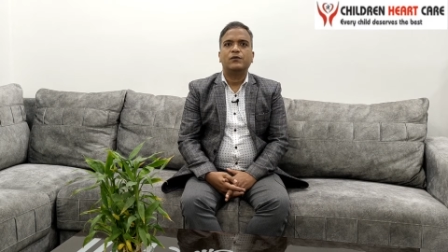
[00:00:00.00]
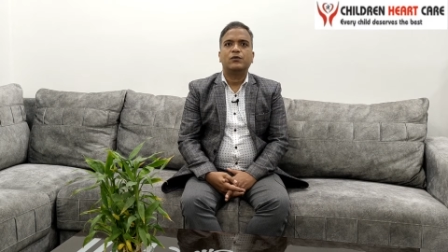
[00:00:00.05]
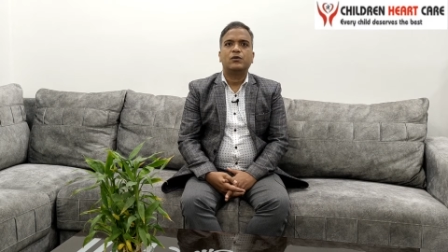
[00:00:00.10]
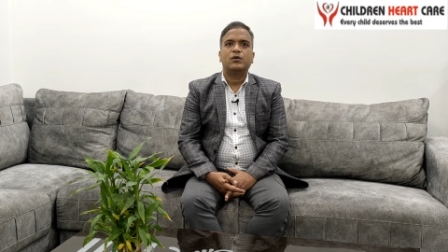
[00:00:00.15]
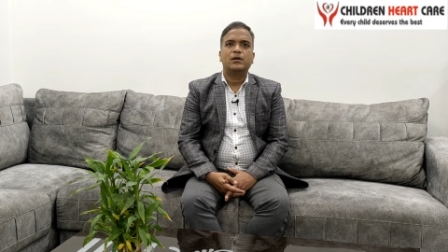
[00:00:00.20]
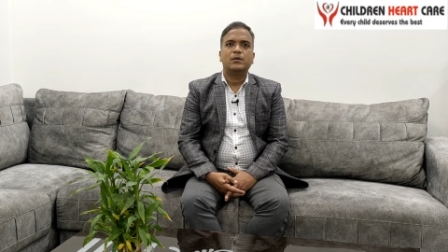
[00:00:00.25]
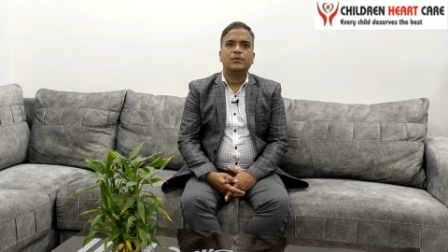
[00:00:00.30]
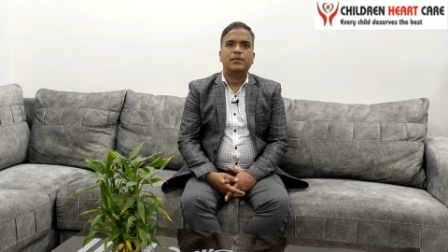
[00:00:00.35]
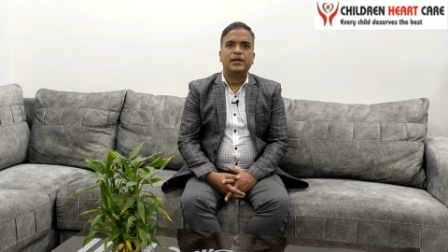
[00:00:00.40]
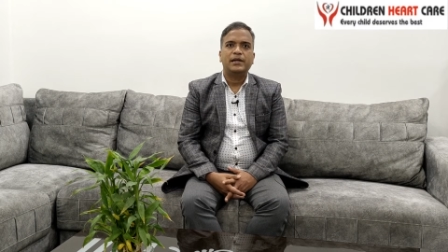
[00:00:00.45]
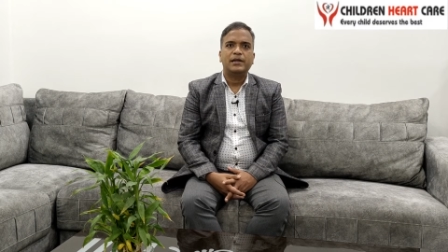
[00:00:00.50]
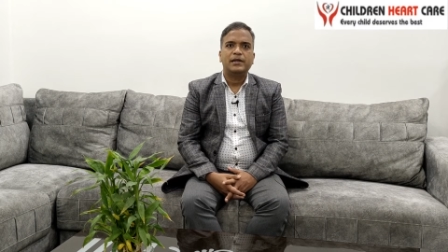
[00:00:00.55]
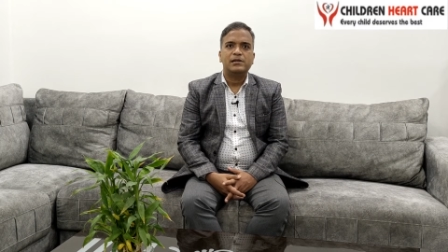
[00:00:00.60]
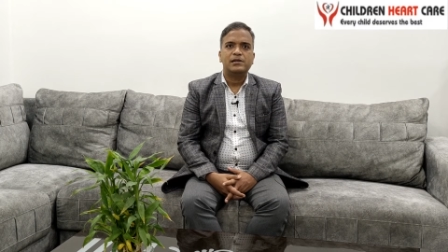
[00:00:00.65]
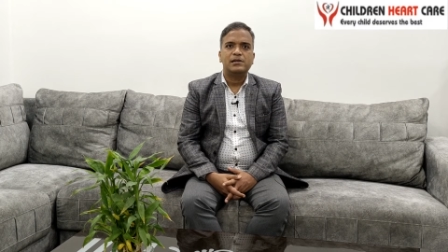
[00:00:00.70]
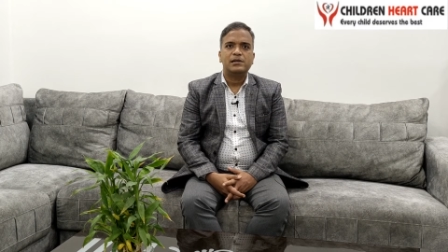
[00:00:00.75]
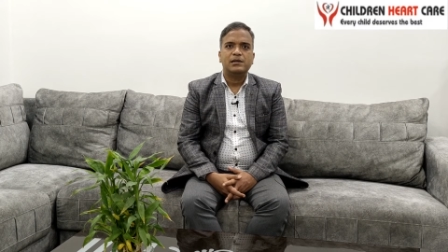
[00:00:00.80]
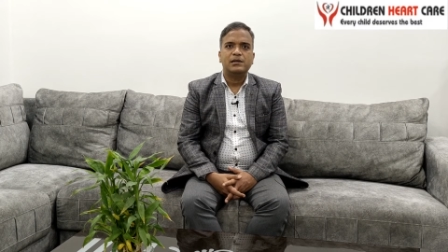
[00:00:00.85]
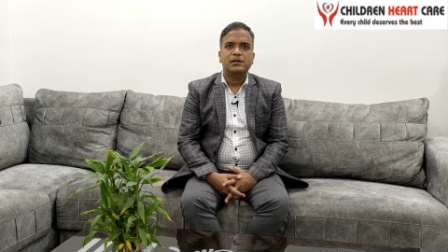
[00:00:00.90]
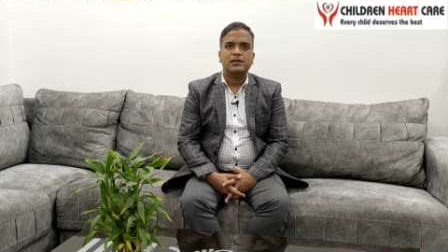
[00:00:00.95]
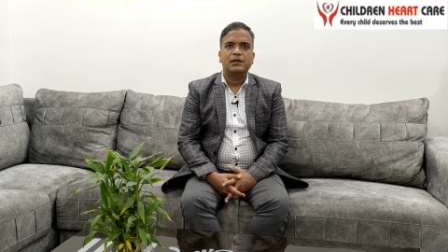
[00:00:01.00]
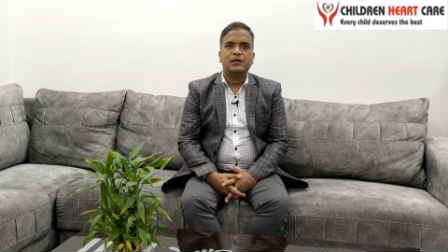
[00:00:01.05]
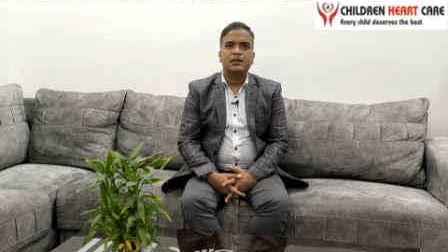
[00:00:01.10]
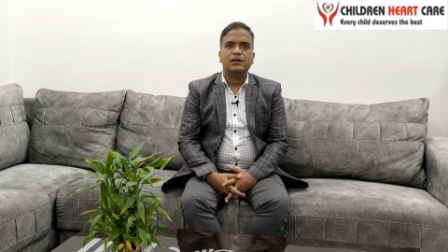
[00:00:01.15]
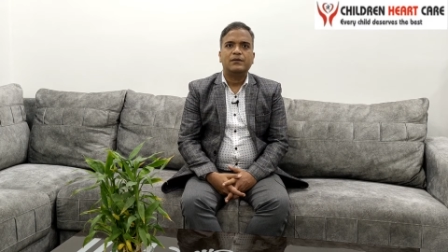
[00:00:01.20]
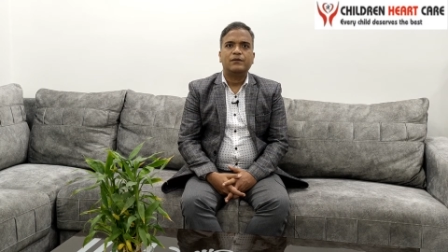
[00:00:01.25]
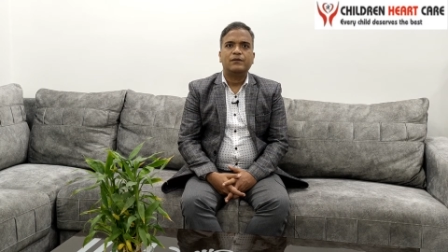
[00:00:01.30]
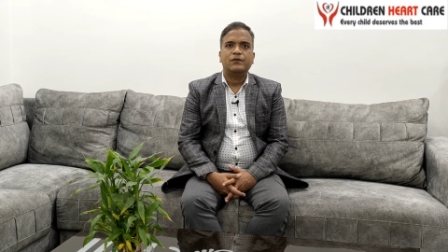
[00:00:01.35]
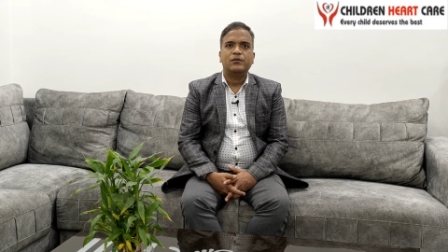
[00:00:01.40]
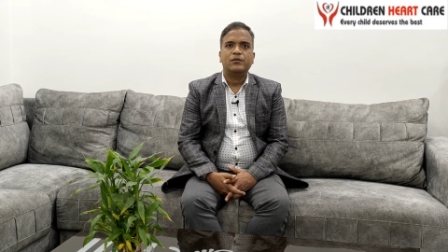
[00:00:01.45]
oral medication in
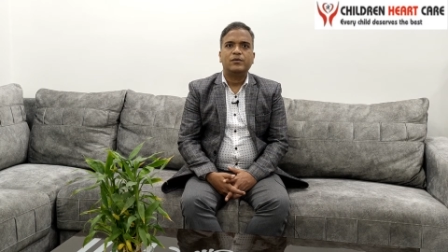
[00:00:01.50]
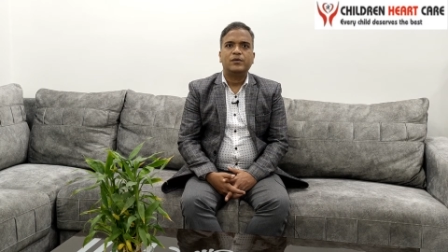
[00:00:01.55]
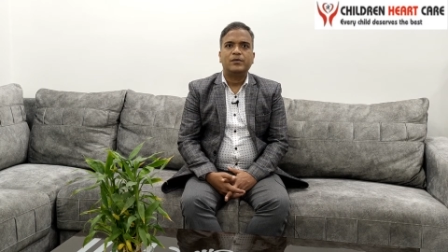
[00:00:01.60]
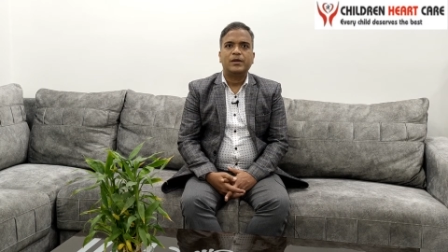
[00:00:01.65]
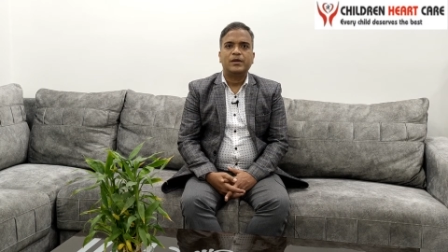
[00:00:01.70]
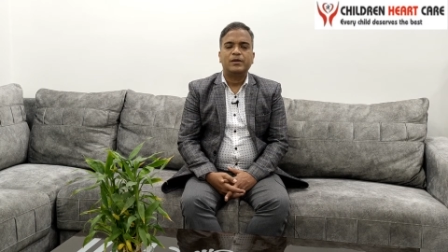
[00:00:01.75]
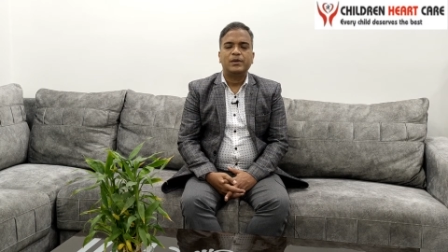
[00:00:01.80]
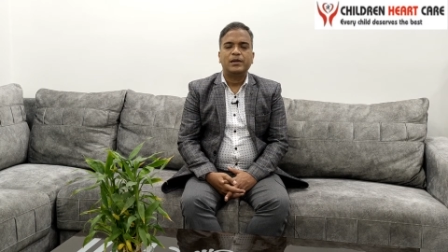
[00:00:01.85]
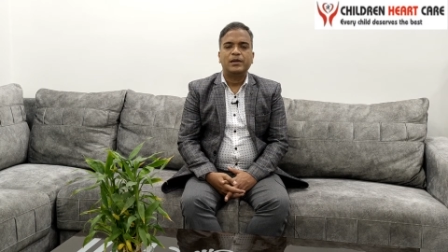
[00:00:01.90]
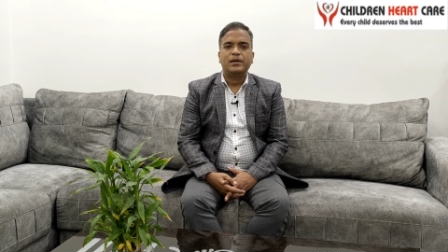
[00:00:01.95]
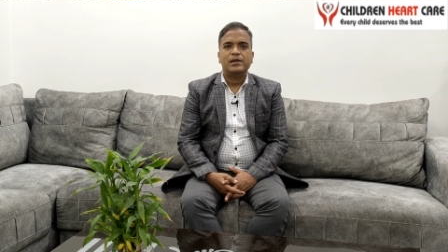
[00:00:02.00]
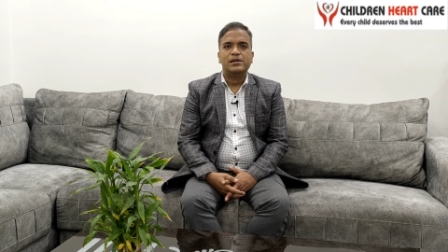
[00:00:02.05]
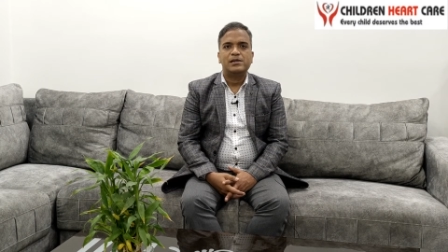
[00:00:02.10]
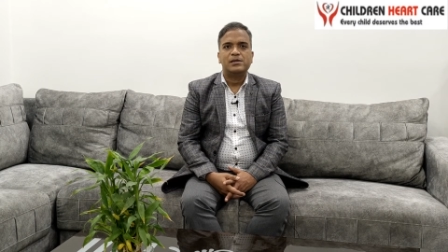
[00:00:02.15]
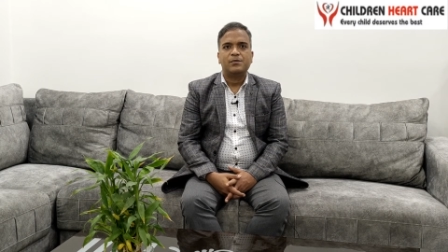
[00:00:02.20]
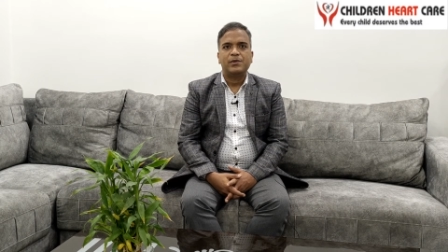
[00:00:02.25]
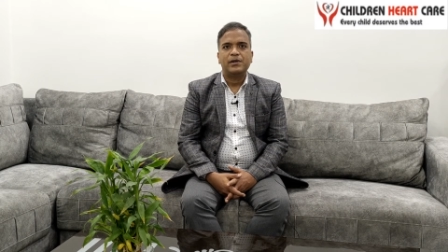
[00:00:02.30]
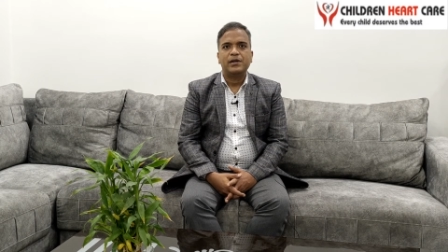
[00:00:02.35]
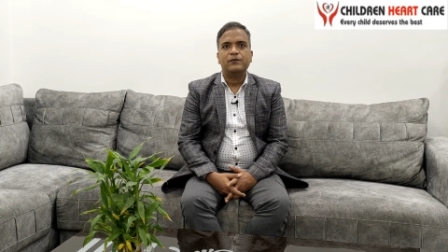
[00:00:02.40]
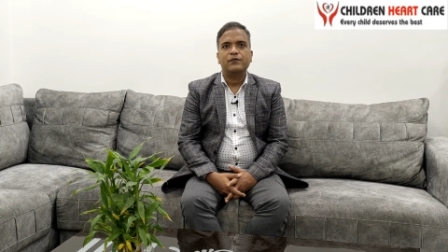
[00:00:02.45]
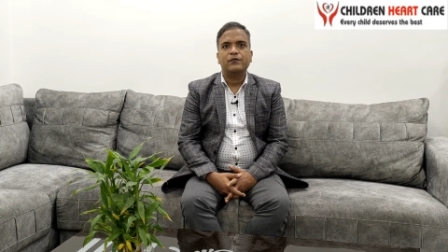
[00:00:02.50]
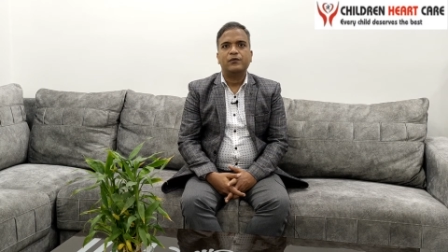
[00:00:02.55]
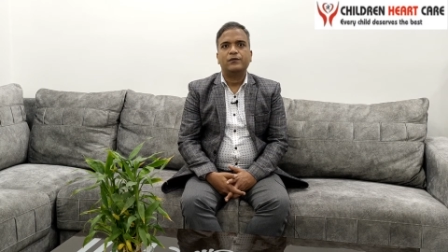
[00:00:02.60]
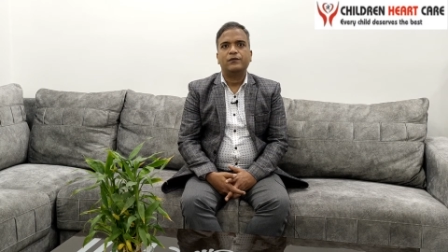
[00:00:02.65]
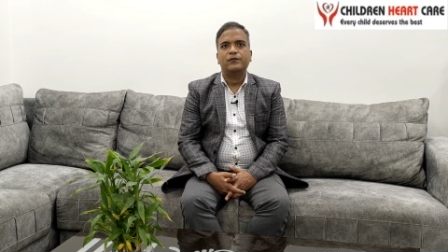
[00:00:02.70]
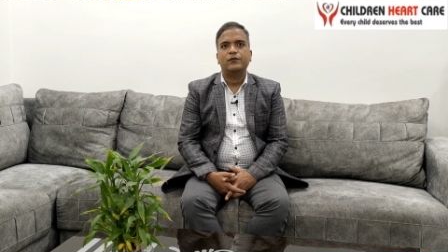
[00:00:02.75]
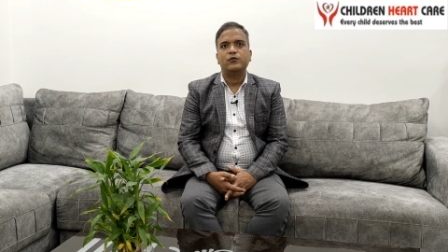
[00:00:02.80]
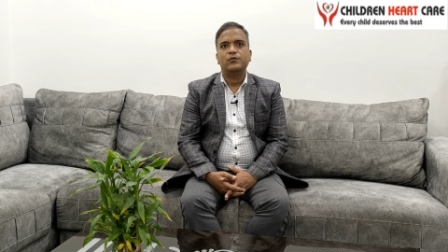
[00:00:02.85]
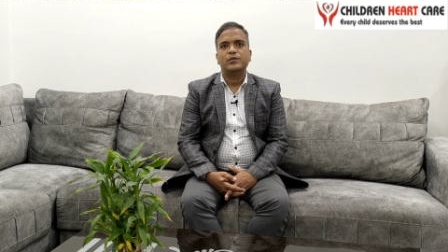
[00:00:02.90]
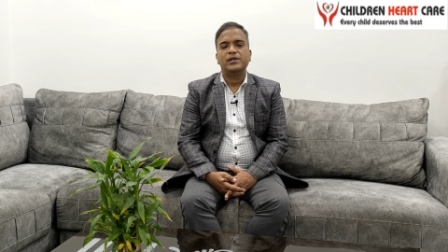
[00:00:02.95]
the form of tablet aspirin for
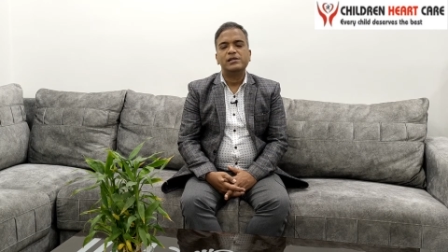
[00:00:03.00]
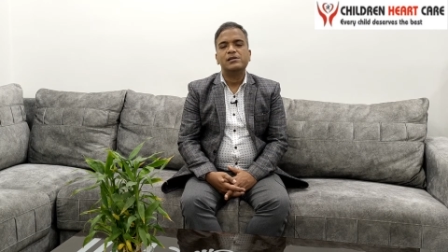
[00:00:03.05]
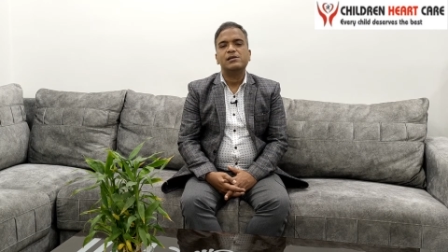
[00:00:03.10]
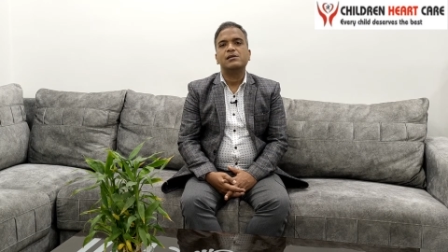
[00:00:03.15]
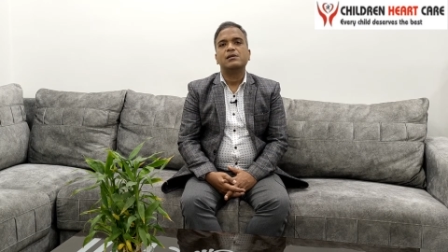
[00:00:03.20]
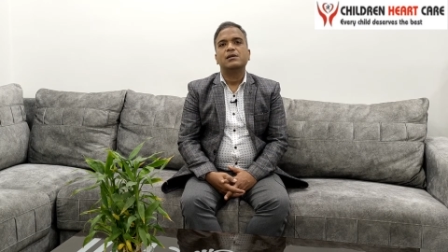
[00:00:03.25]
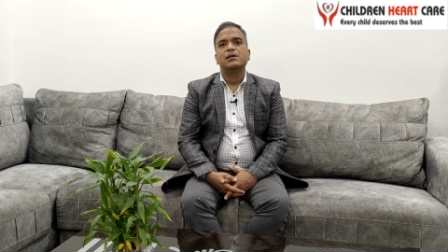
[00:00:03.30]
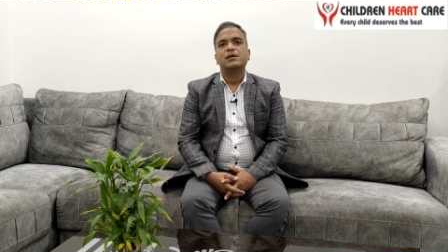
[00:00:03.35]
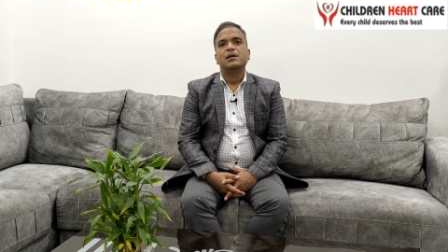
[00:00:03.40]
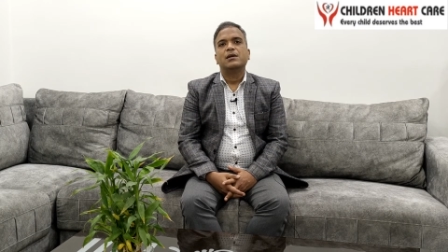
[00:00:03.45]
few months.